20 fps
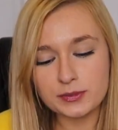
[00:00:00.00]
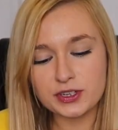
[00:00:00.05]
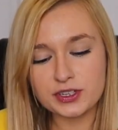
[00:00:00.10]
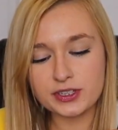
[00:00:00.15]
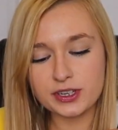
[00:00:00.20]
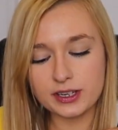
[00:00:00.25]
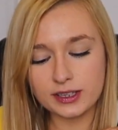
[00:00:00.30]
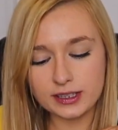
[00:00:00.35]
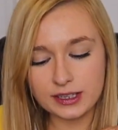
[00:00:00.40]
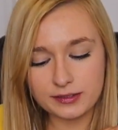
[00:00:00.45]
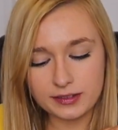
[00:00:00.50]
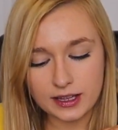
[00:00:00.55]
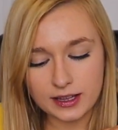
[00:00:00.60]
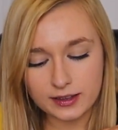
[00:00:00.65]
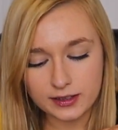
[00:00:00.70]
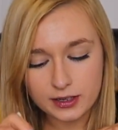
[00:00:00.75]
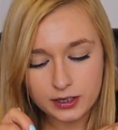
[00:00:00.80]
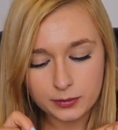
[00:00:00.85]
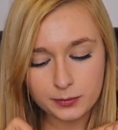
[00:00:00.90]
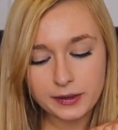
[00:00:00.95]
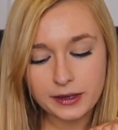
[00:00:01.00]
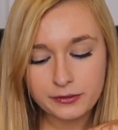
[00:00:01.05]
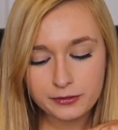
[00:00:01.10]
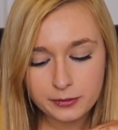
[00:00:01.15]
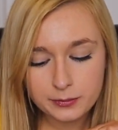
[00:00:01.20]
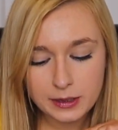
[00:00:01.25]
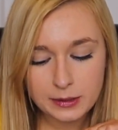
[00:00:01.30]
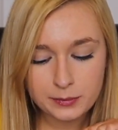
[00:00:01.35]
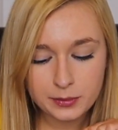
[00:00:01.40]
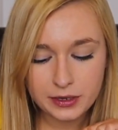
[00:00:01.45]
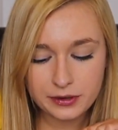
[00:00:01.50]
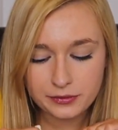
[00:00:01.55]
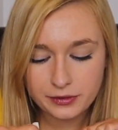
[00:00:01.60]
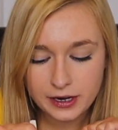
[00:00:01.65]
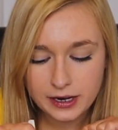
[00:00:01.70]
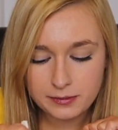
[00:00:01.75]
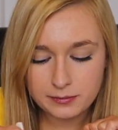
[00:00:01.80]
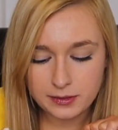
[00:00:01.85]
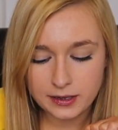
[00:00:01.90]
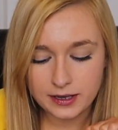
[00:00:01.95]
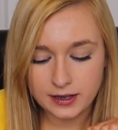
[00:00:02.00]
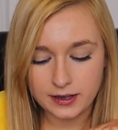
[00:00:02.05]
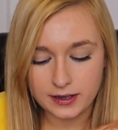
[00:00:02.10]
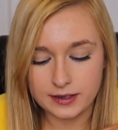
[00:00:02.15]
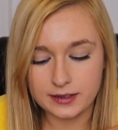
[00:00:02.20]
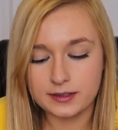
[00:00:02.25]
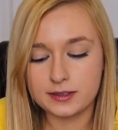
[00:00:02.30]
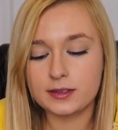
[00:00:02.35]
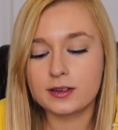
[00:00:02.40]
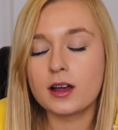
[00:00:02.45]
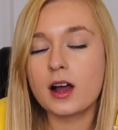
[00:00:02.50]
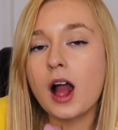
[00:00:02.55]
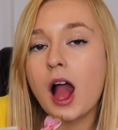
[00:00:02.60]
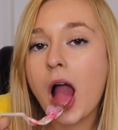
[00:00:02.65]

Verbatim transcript: I'm just going to leave that little bit for my boyfriend because